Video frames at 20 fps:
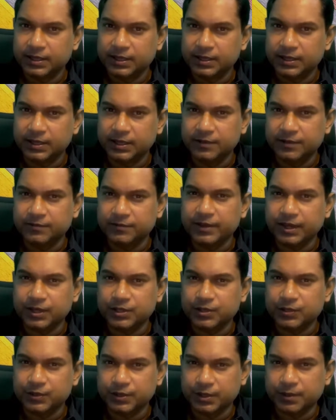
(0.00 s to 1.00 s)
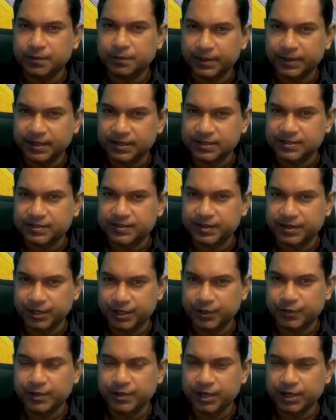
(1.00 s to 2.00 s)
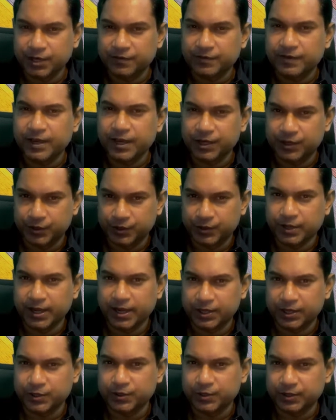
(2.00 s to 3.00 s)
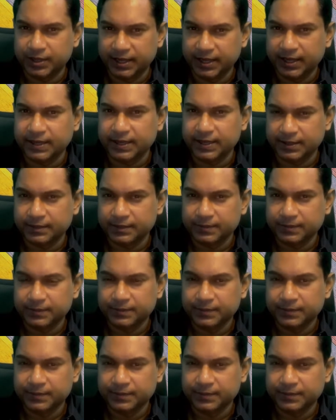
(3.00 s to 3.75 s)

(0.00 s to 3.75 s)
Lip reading: de facto compulsory. You kind of had to take it.